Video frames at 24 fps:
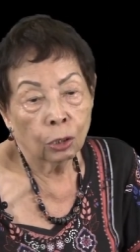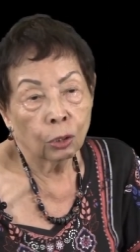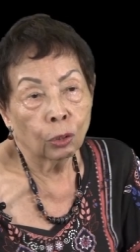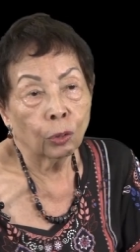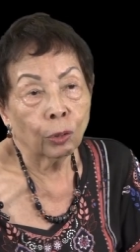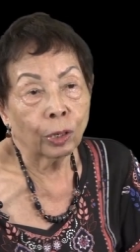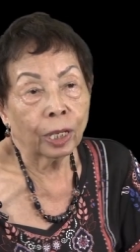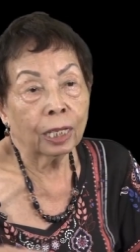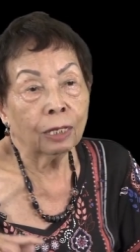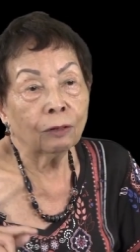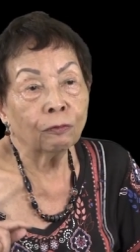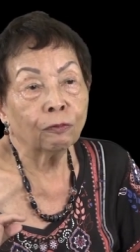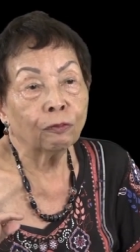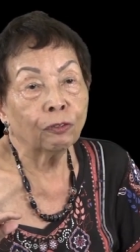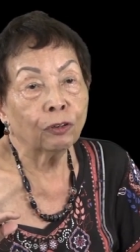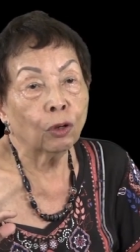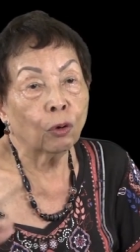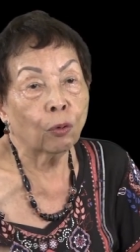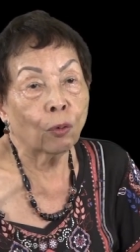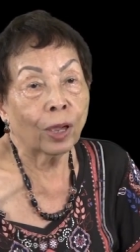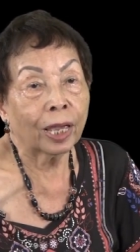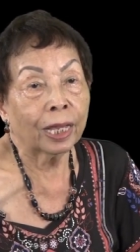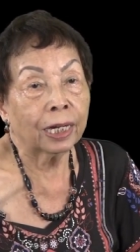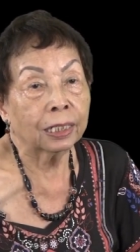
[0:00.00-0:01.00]
who
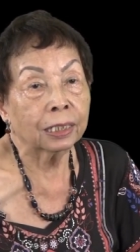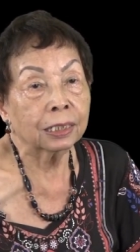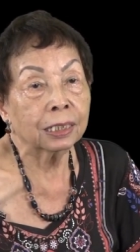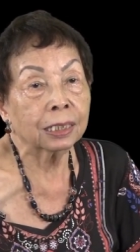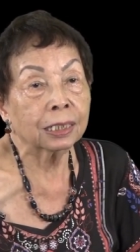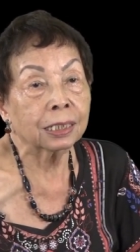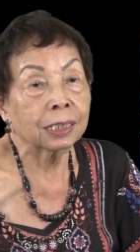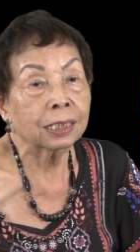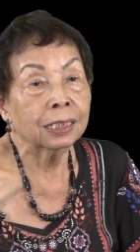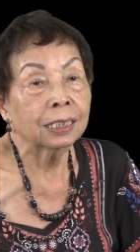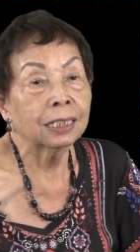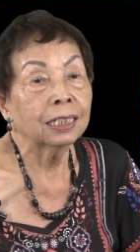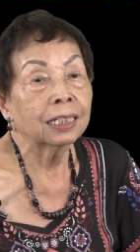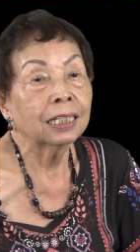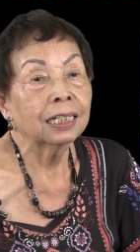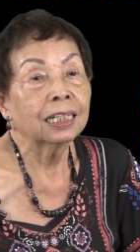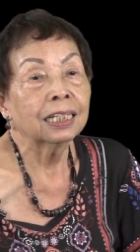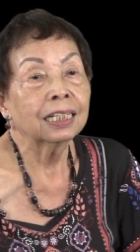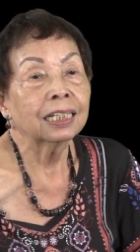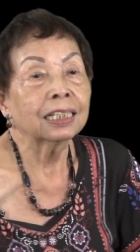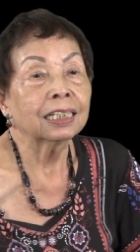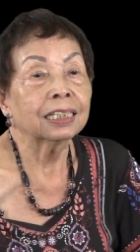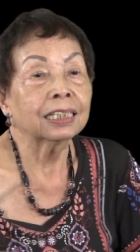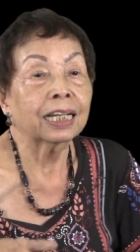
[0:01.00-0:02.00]
influenced
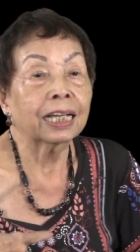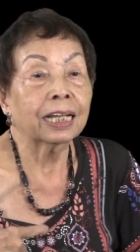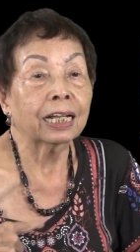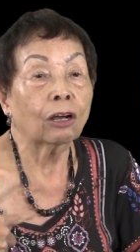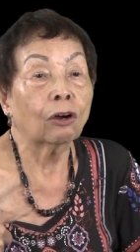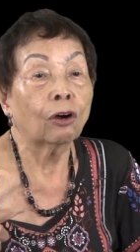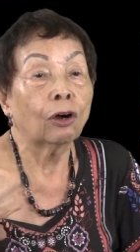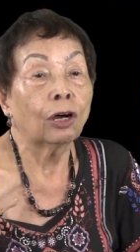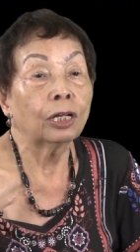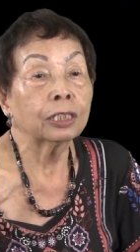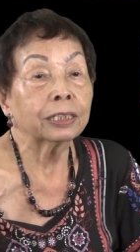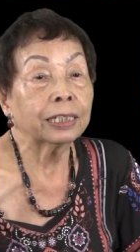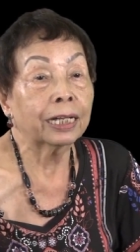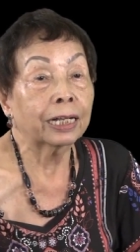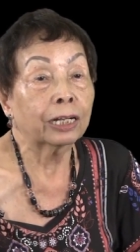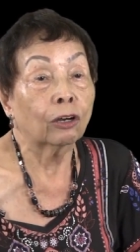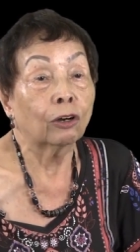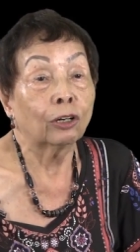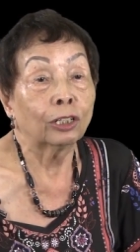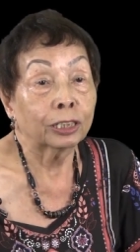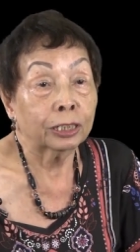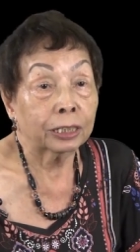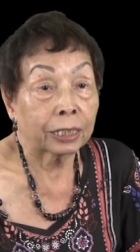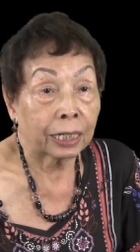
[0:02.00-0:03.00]
the
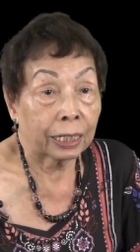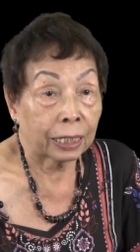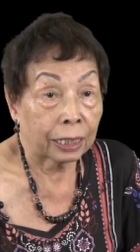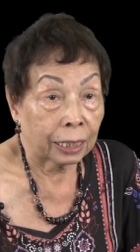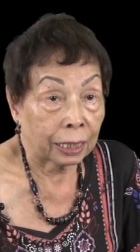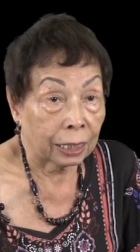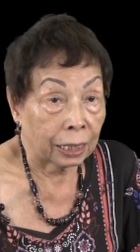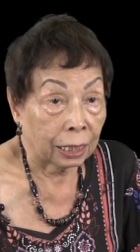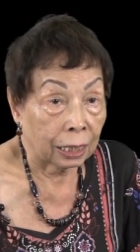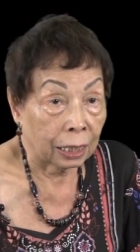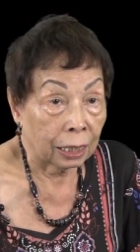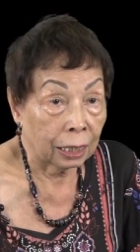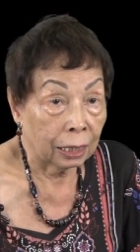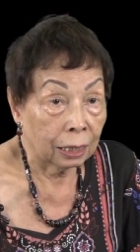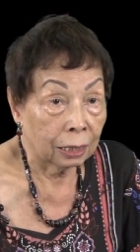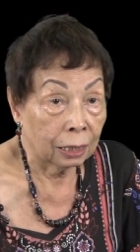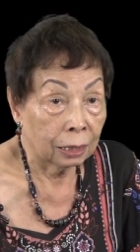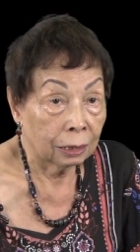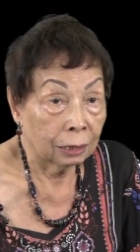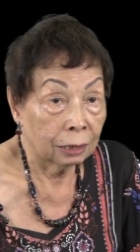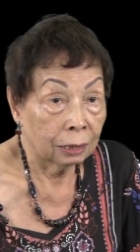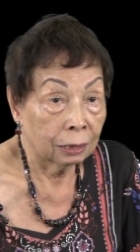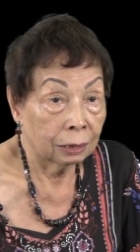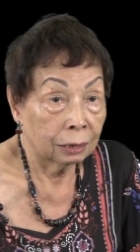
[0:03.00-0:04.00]
contrary
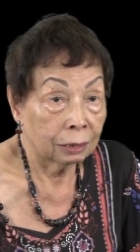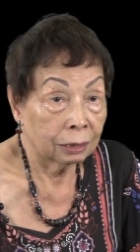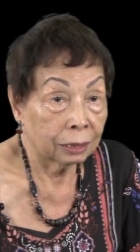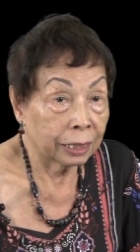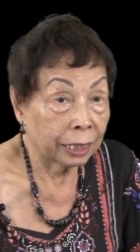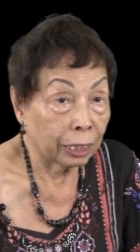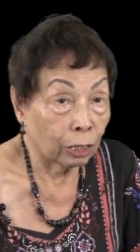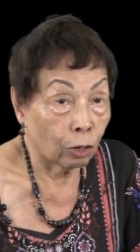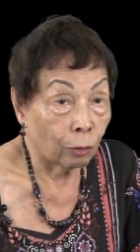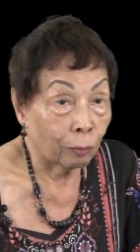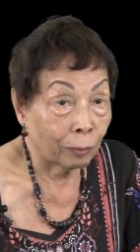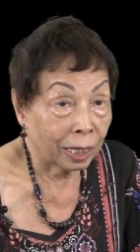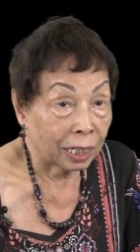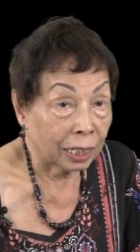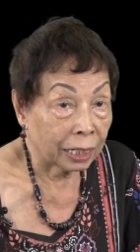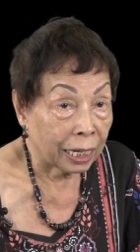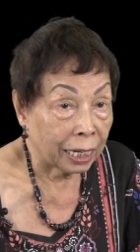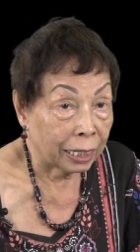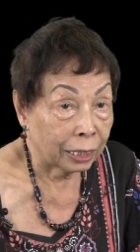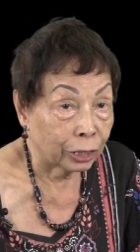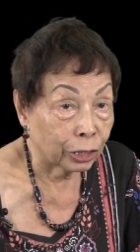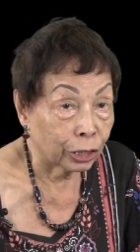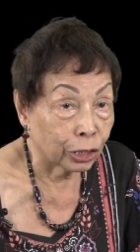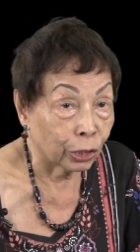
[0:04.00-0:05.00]

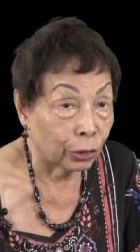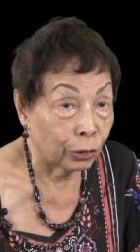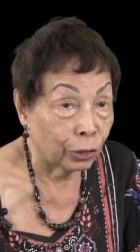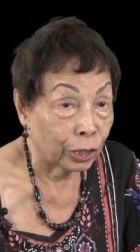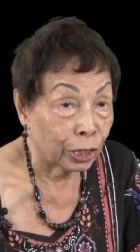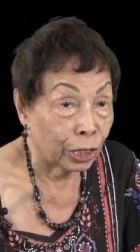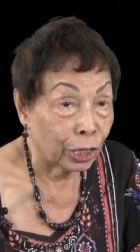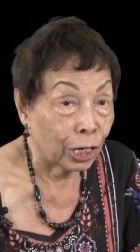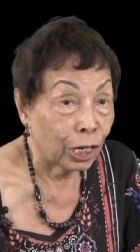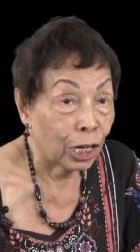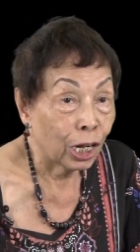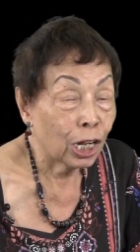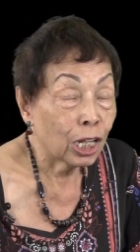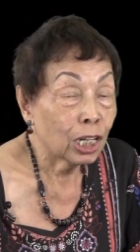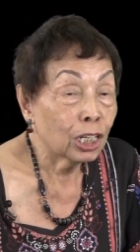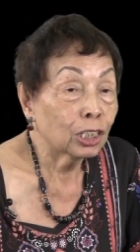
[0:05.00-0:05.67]
recommendation.